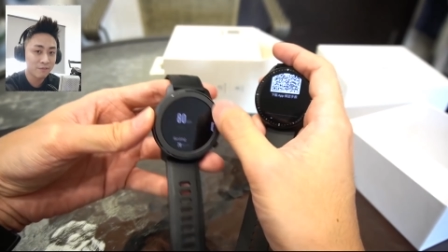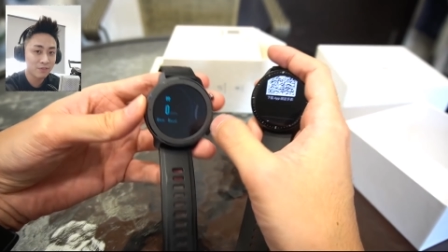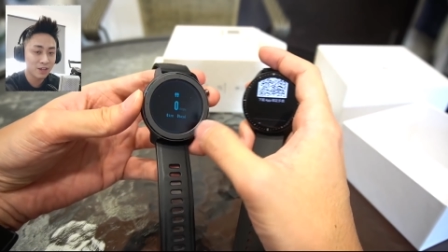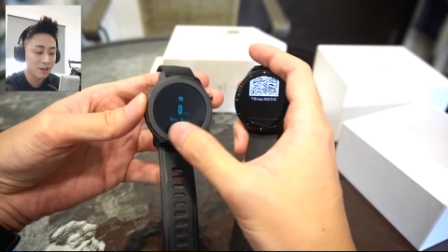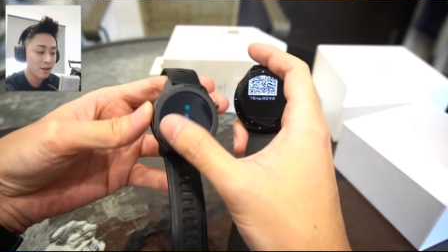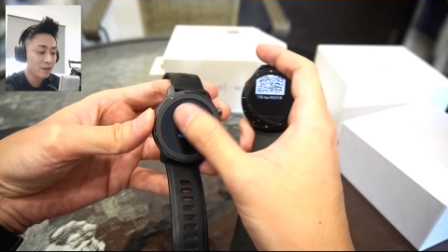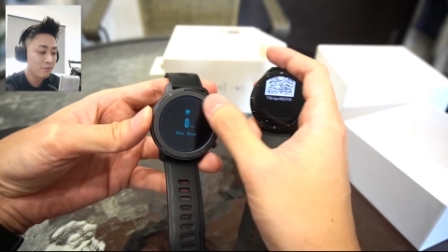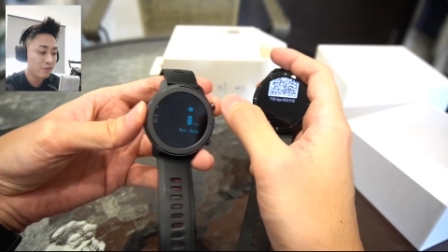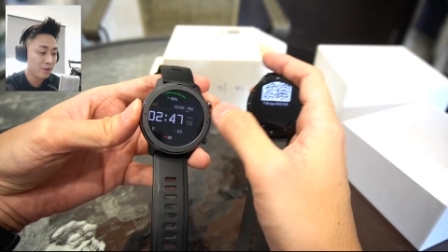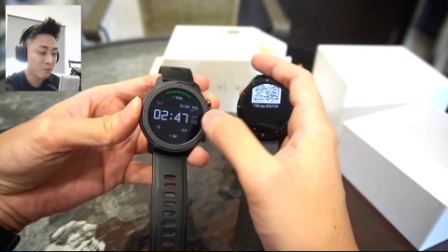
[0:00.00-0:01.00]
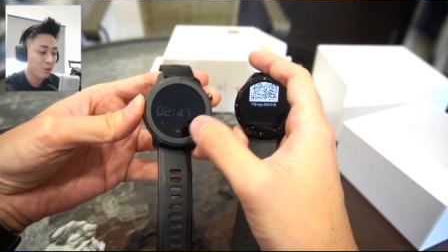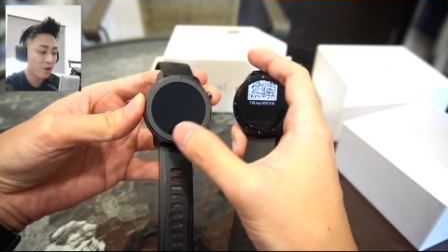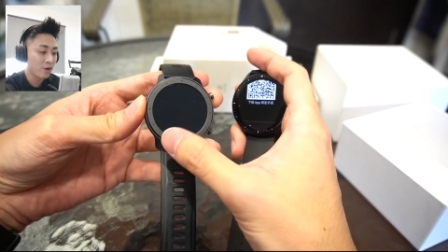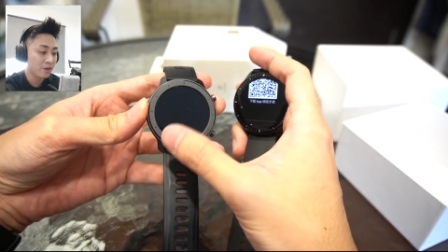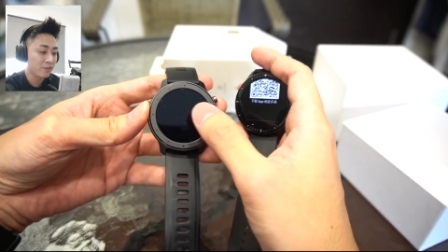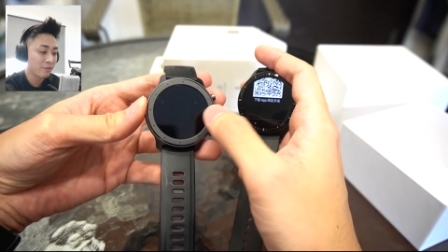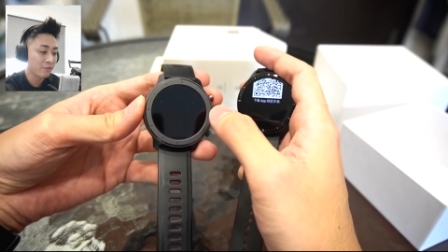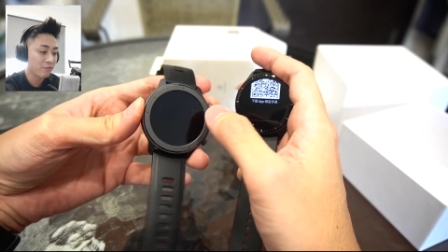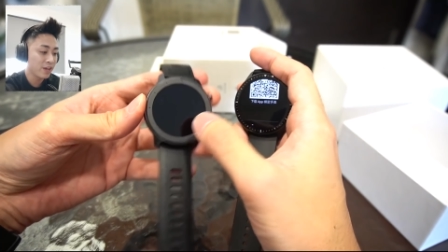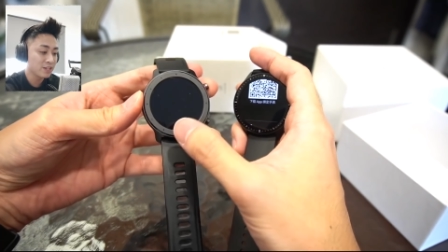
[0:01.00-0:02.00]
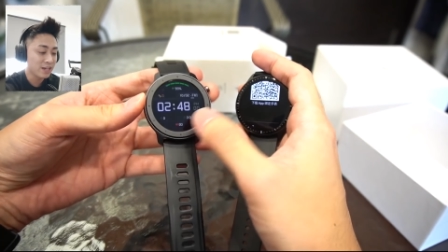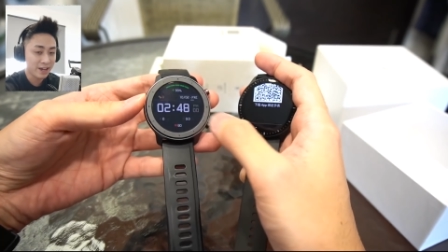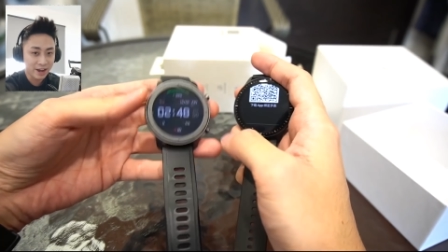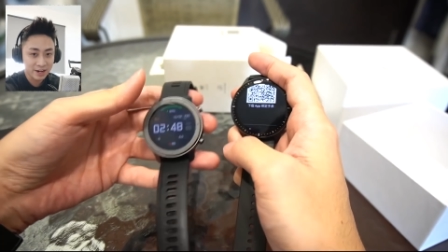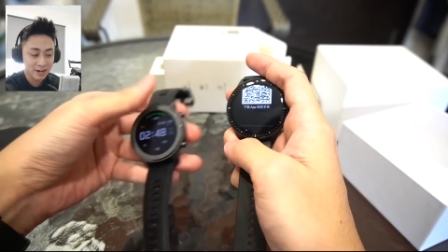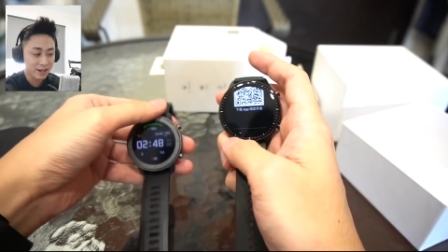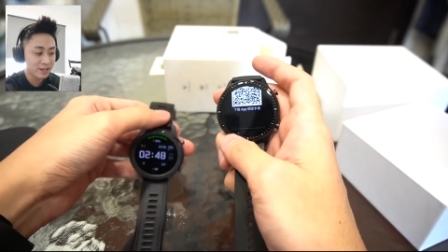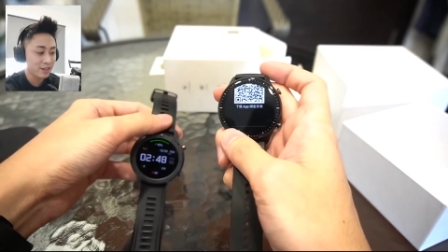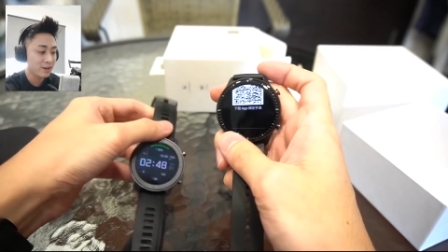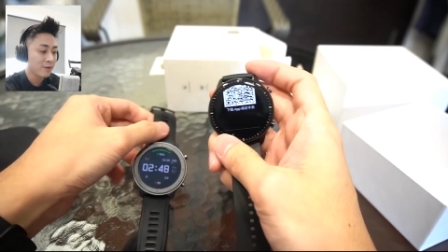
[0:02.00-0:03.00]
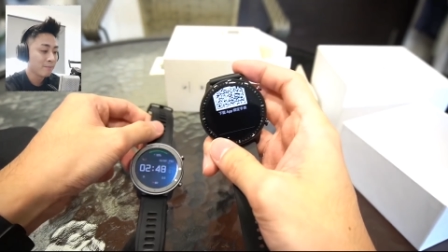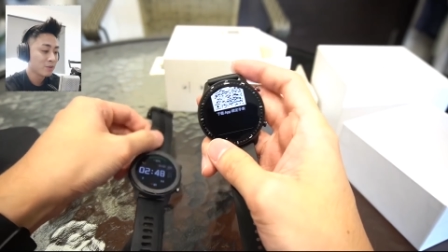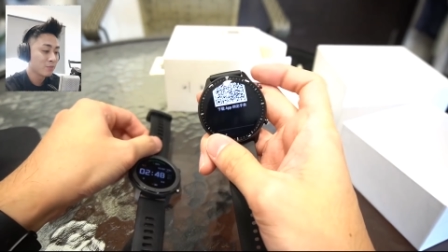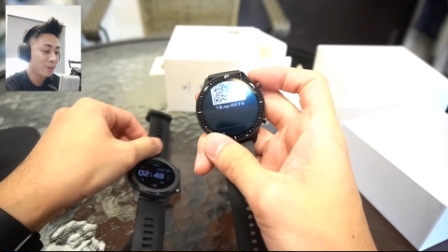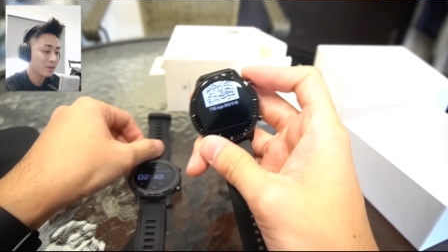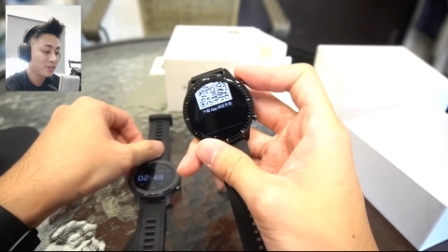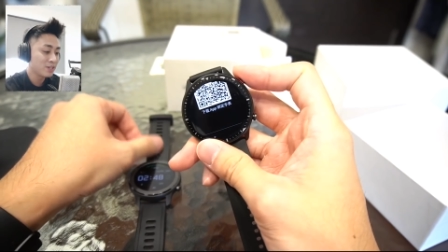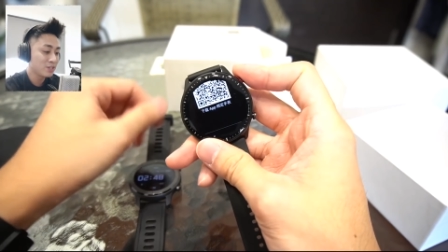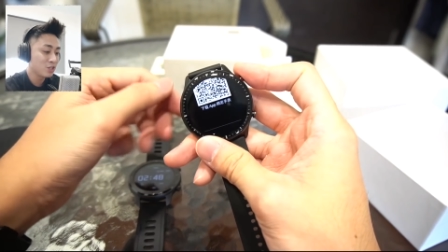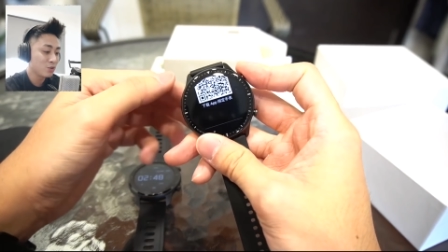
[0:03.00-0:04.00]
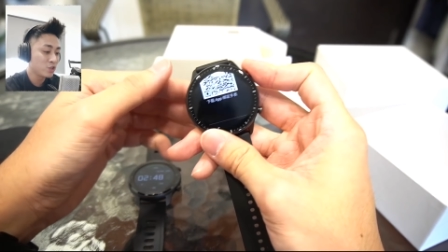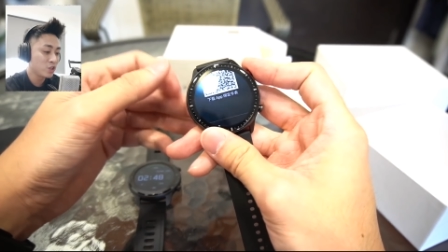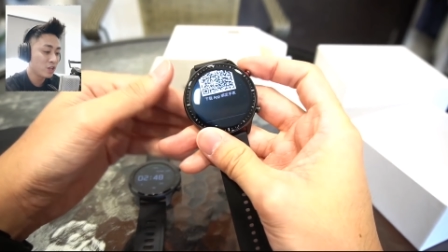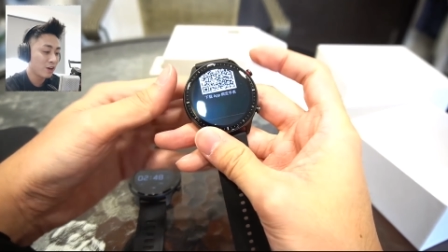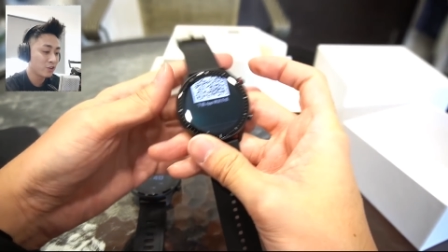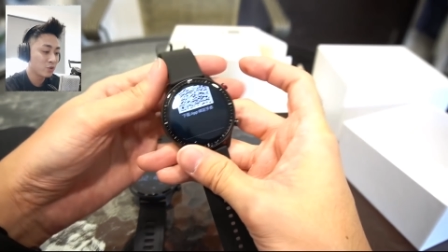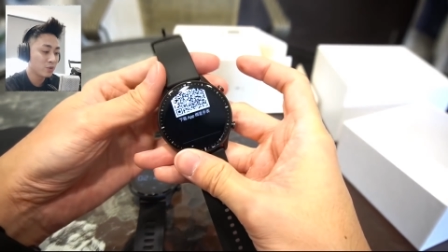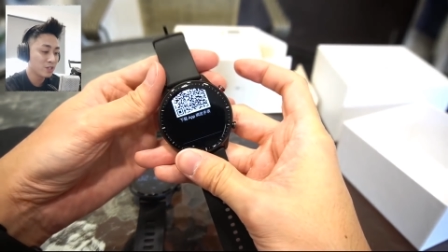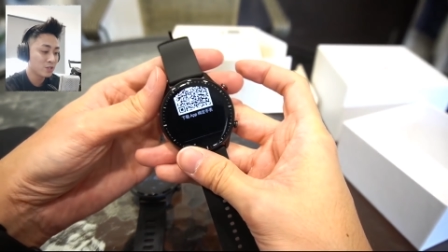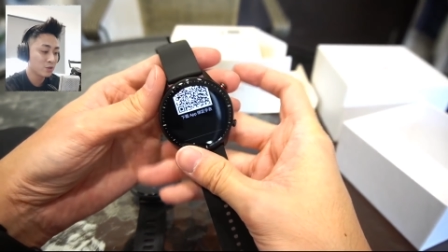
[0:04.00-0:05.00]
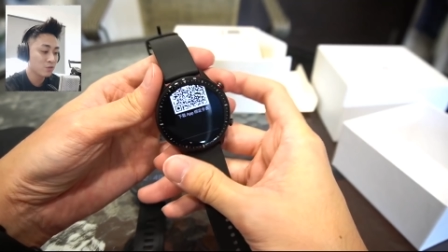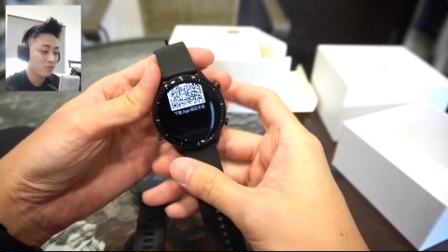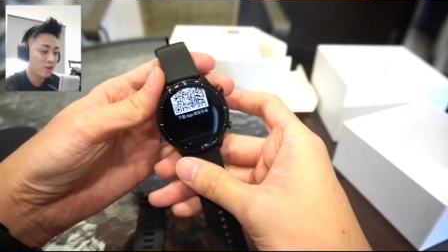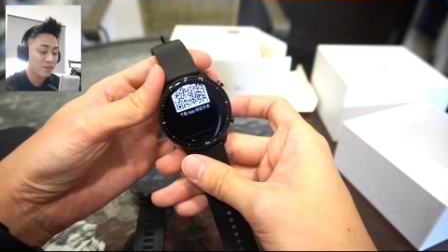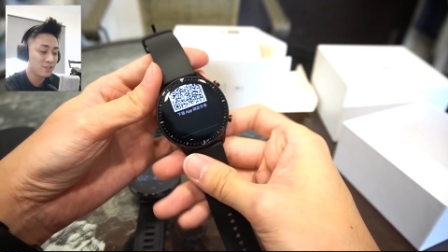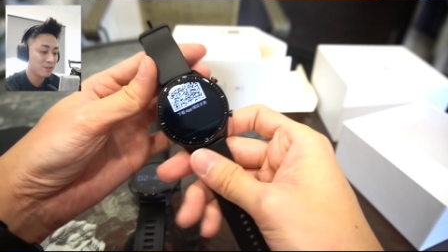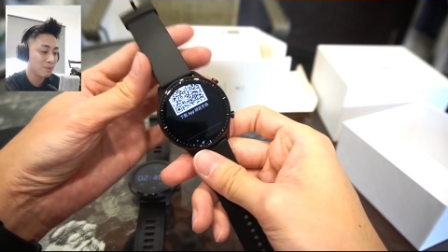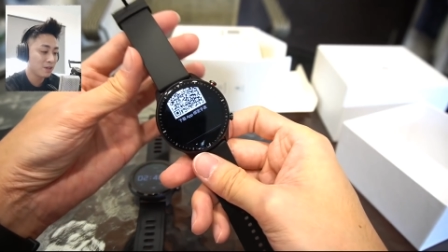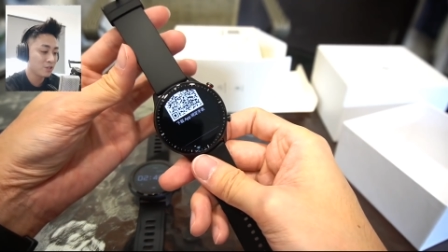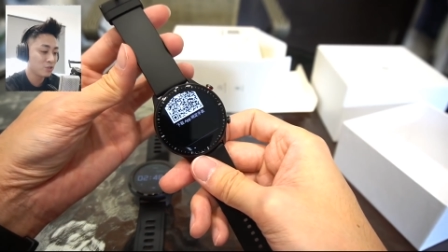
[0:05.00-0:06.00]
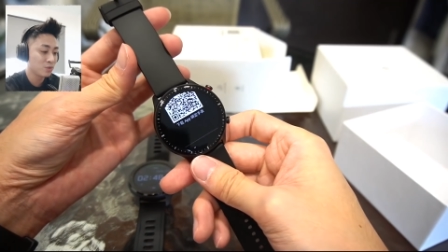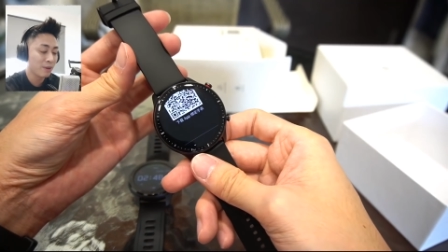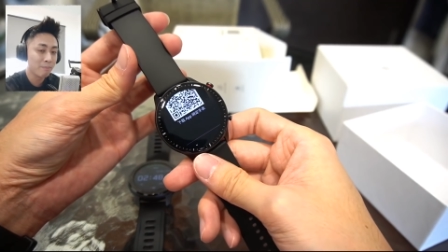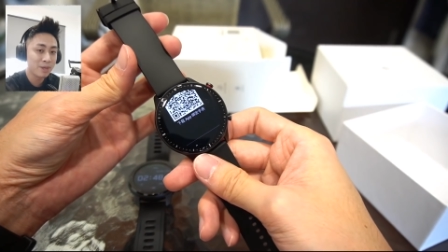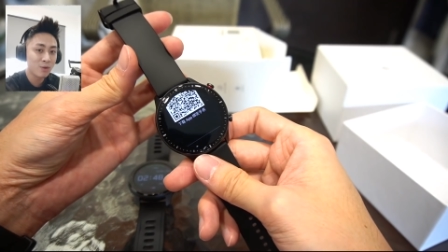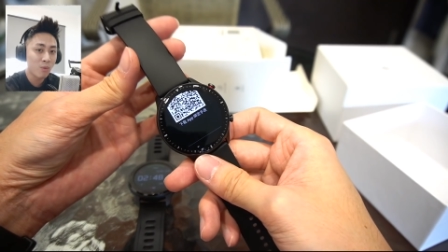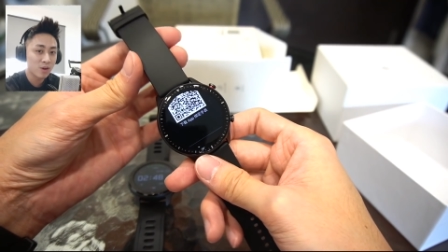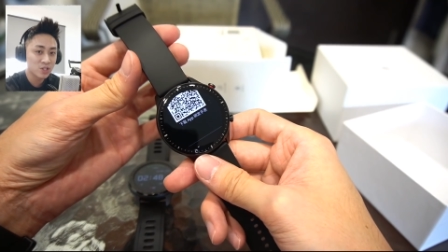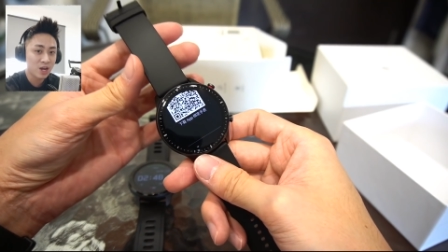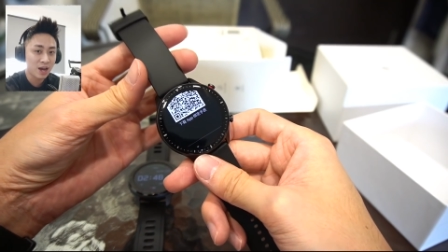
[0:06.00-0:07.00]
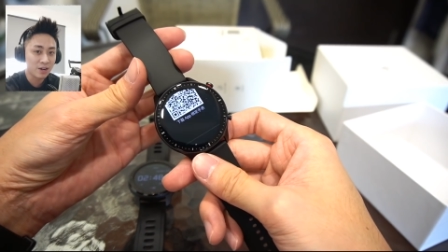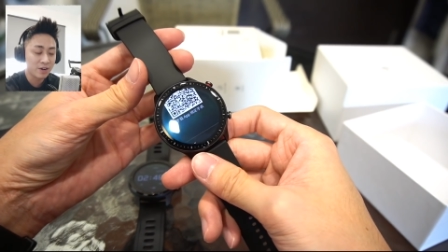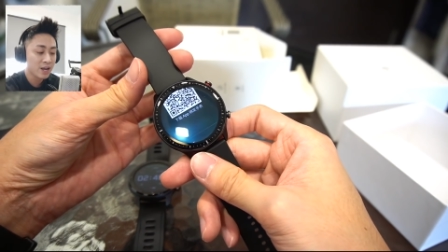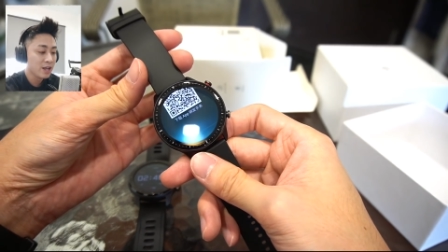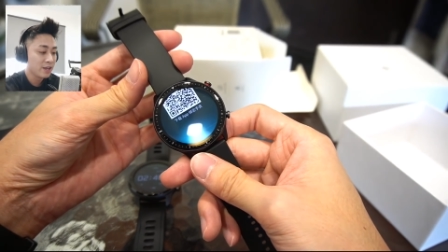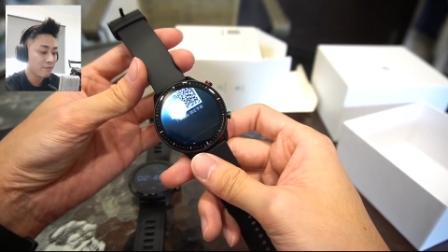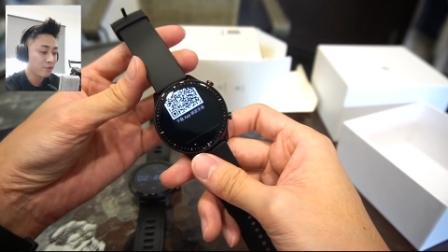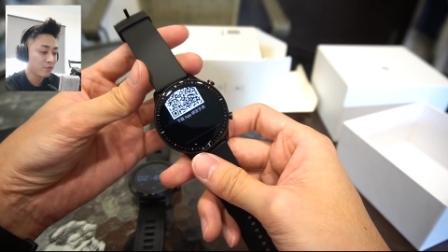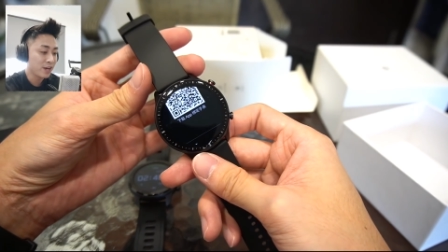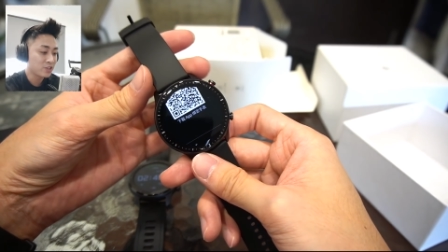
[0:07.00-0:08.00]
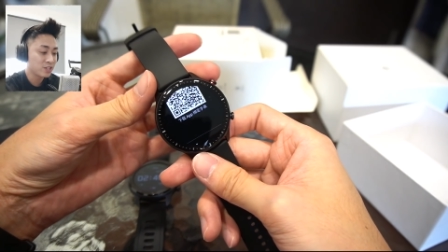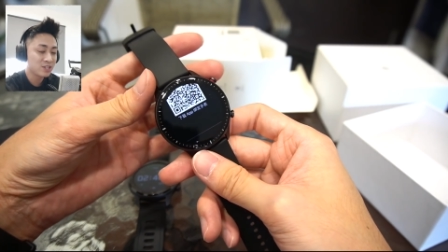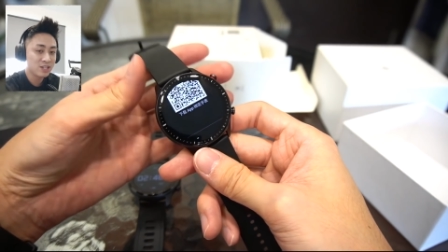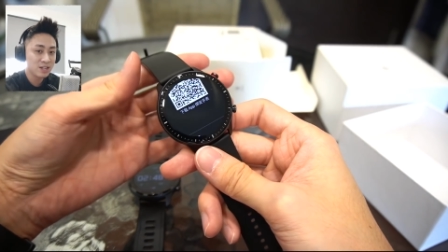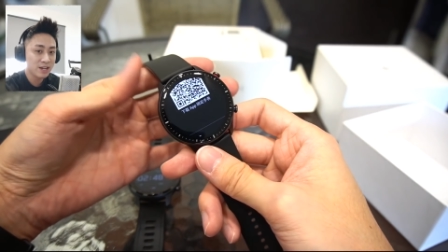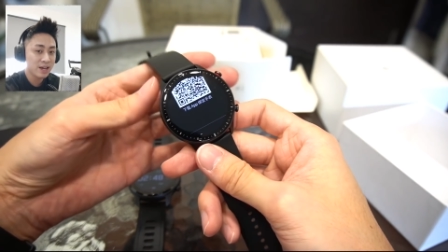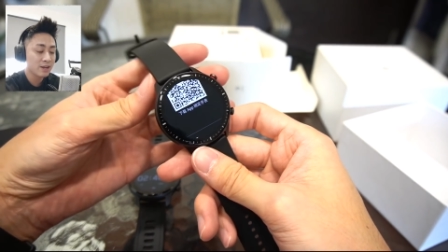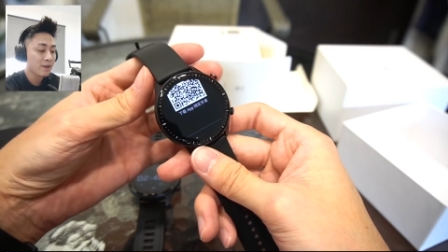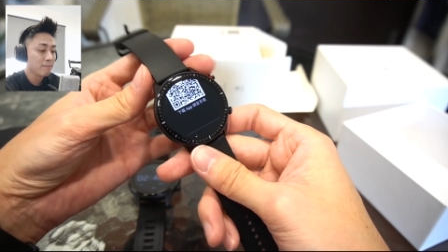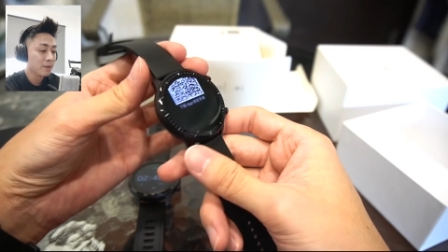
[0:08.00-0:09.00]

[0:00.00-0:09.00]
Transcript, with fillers: thing frame going on around the face. I kind of like it, but this new GTR2, this looks very similar to the Mi Watch color, if you've actually seen that.